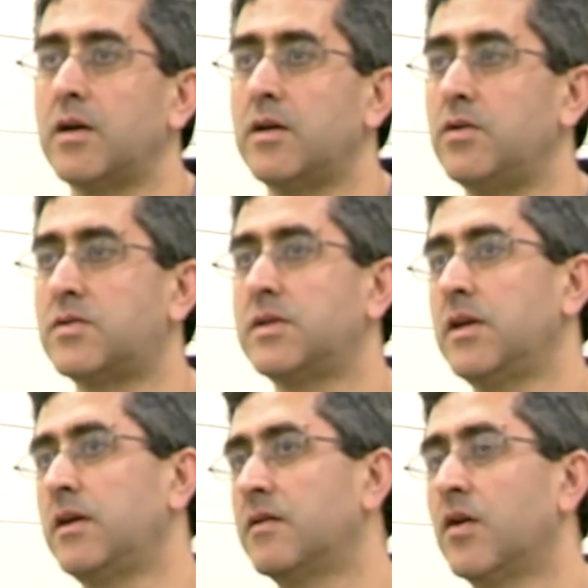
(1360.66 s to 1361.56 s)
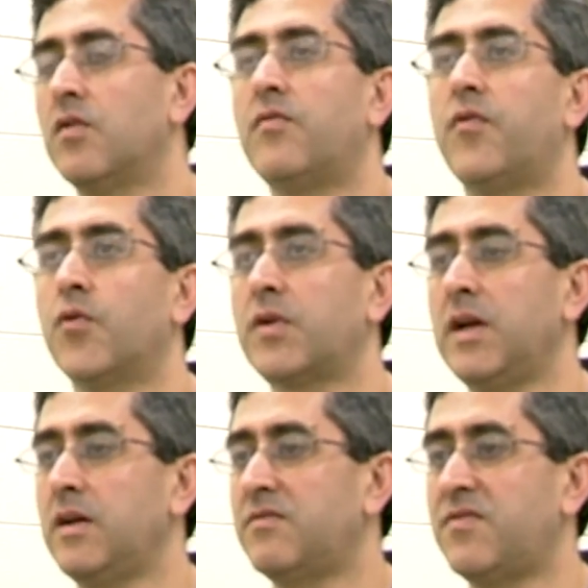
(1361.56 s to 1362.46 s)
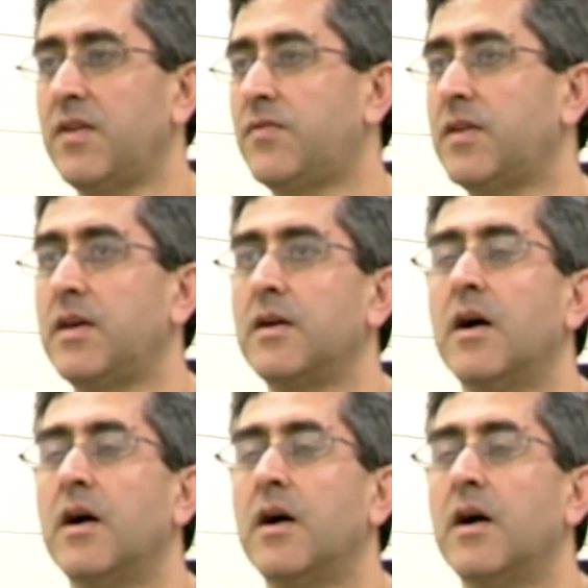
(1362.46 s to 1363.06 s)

you see 40, 50,